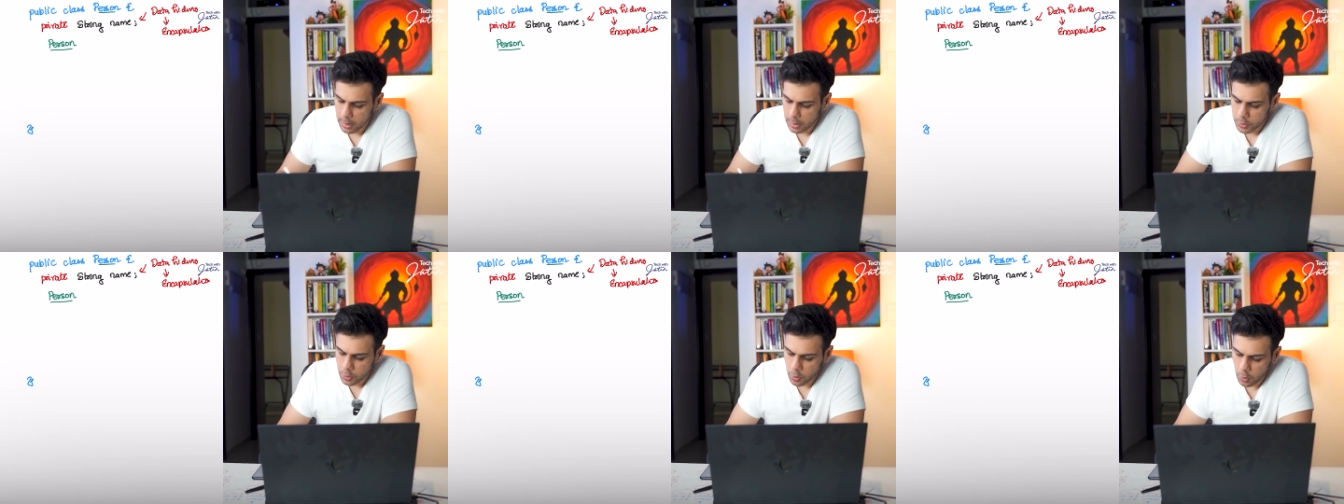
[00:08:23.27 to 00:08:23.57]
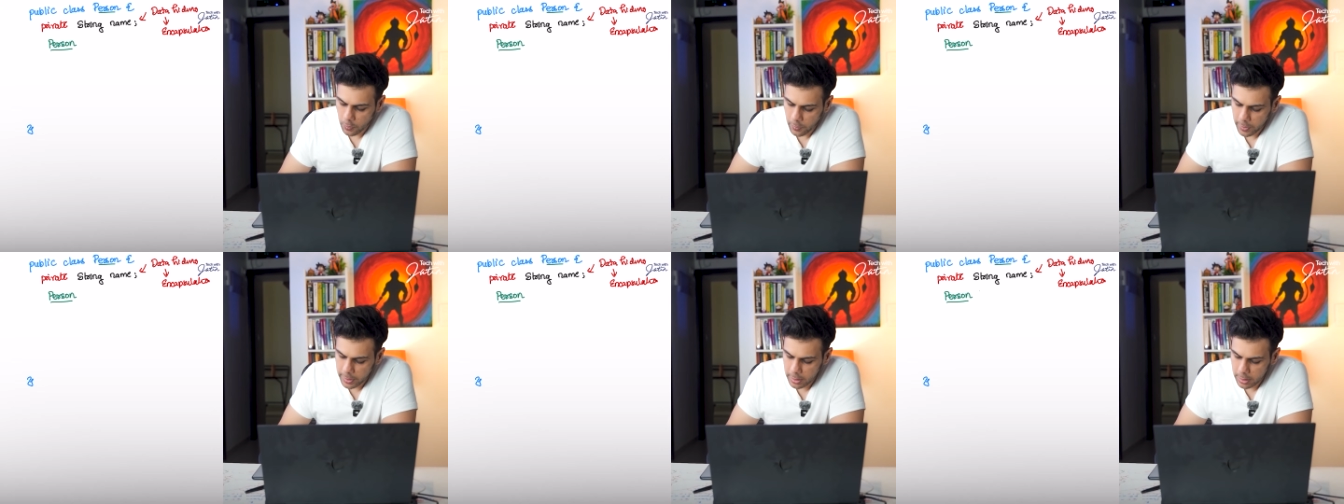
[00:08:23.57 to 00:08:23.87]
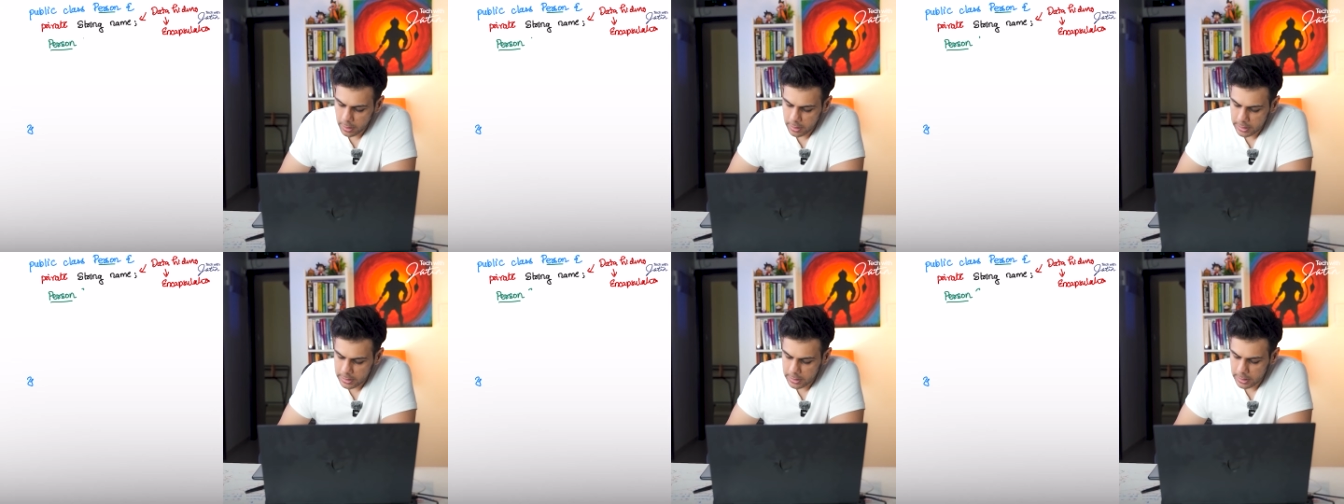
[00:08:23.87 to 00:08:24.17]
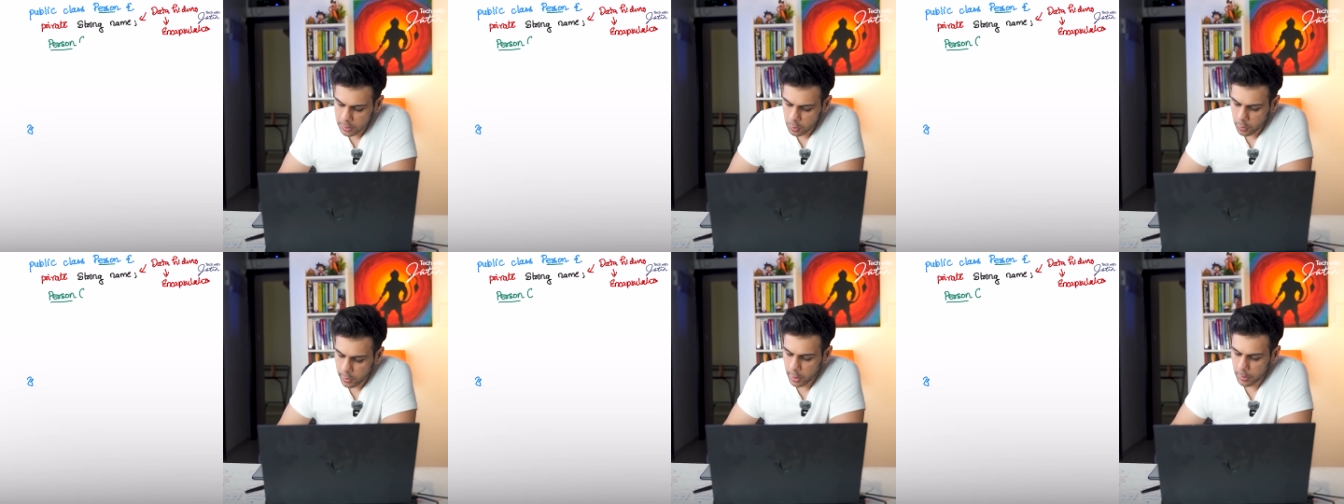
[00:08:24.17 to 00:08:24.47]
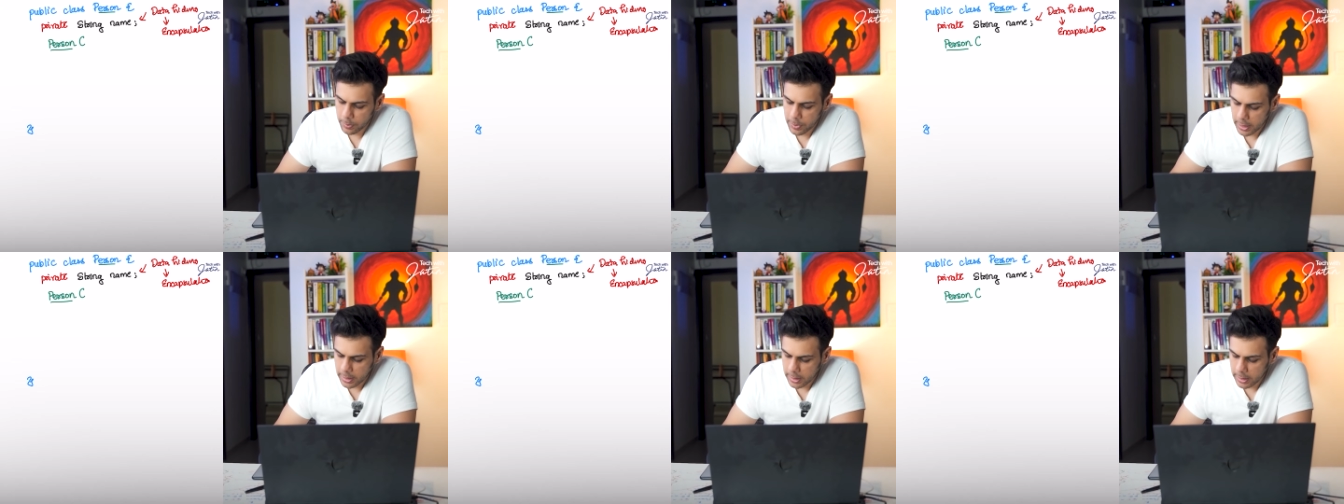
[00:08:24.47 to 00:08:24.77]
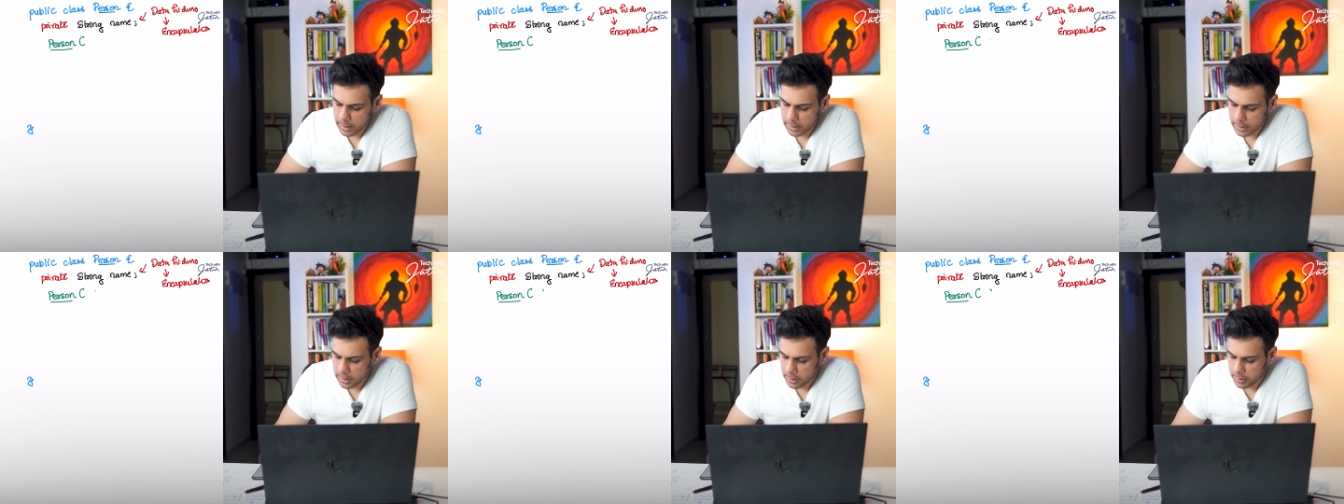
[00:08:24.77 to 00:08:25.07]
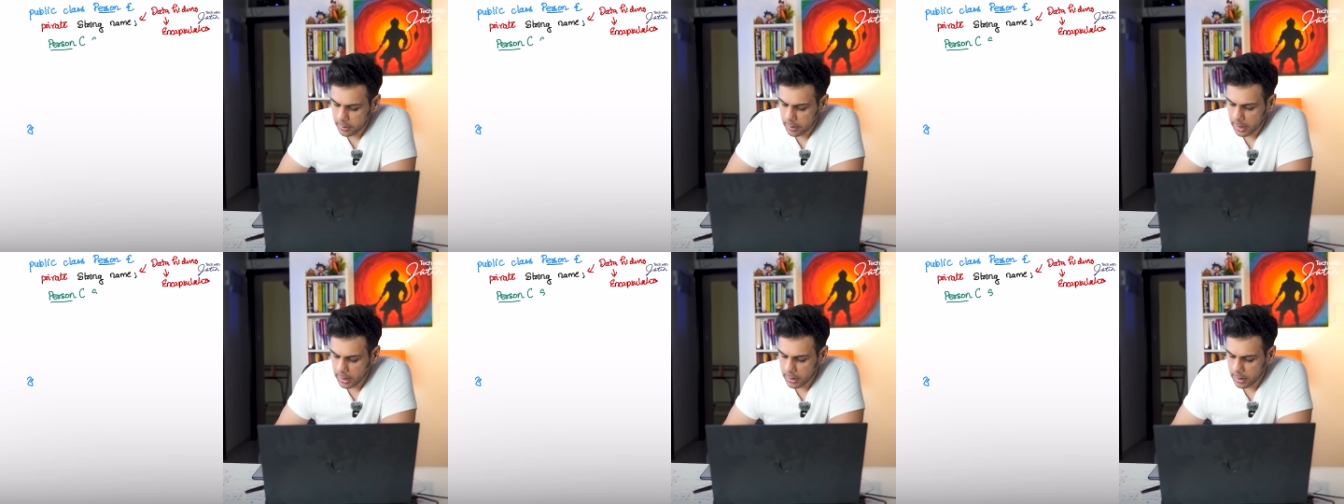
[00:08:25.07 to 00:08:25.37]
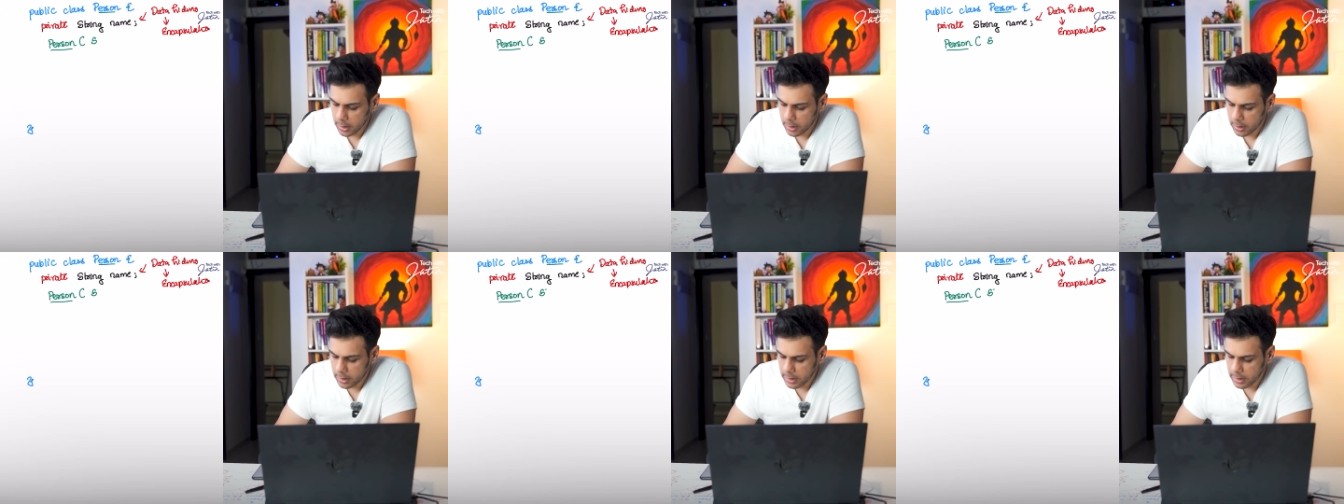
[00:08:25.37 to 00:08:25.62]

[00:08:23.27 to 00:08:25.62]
So over here, this is going to be a constructor.